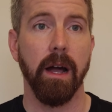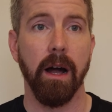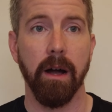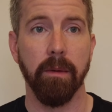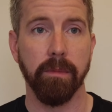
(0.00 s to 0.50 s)

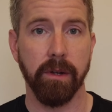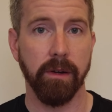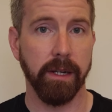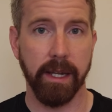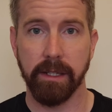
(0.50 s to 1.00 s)

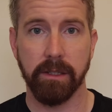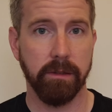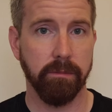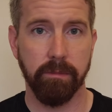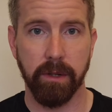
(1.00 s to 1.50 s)
coolant
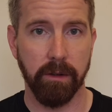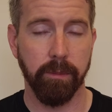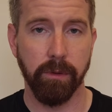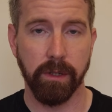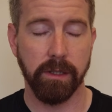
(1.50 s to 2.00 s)
gets kind of
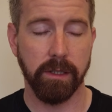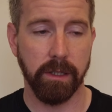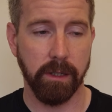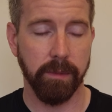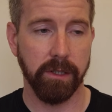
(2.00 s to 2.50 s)
pulled into
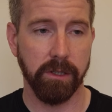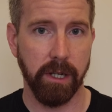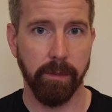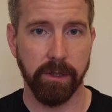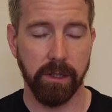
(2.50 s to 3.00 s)
the combustion
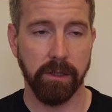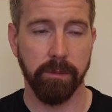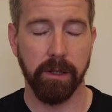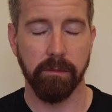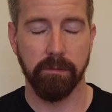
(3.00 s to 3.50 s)
chamber and starts to
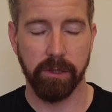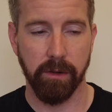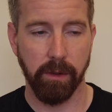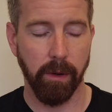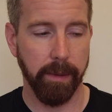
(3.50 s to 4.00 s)
burn,
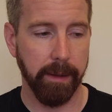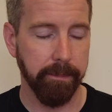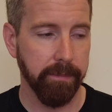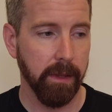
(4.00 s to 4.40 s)
generally quite bad.